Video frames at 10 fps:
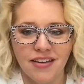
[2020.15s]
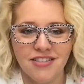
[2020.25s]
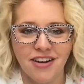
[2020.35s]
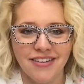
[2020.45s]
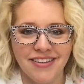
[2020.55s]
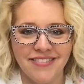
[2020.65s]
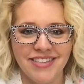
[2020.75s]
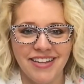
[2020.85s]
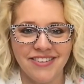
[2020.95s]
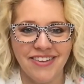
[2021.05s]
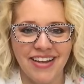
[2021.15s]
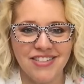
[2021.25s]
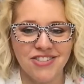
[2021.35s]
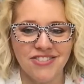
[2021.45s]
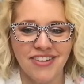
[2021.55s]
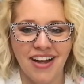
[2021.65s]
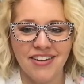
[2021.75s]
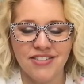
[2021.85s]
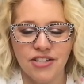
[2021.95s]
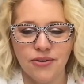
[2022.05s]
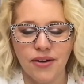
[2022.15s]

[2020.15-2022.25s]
Donna loves that little angel. I do too.